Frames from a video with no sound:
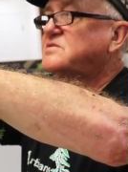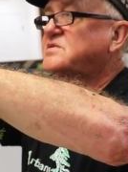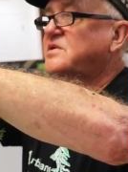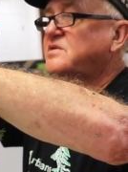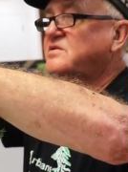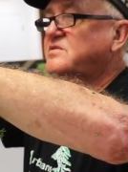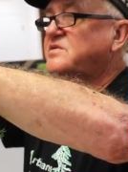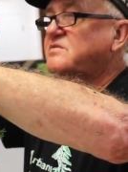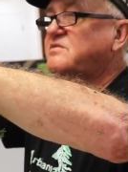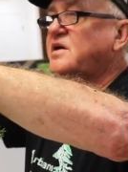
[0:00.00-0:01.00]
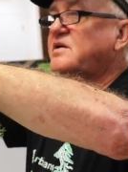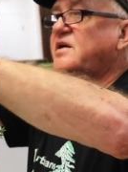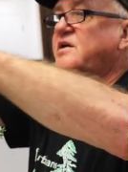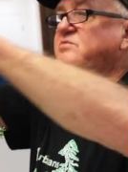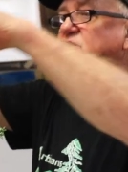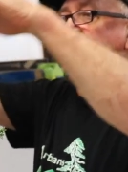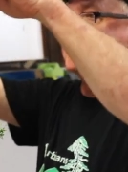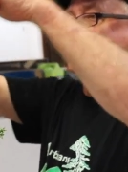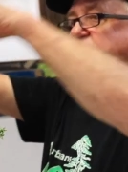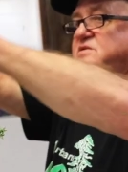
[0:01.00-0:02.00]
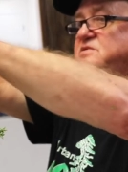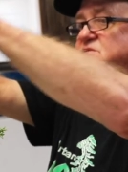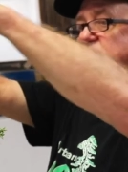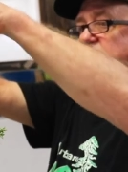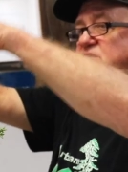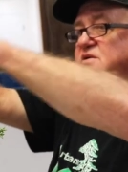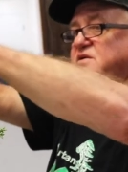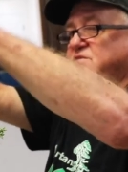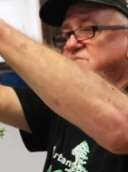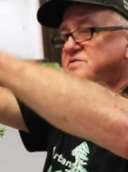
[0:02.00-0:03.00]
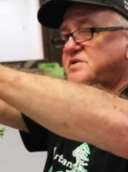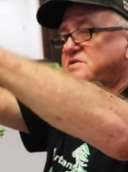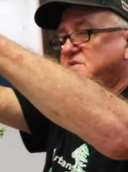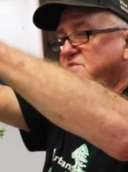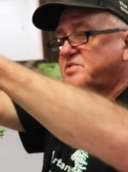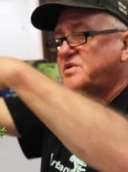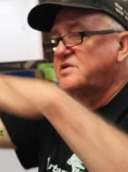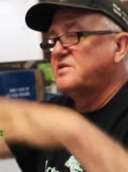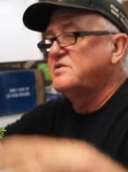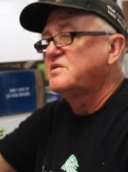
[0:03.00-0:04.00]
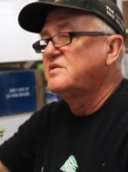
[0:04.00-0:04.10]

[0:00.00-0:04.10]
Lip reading: So you've got a lot of branches to choose. I think your trees up here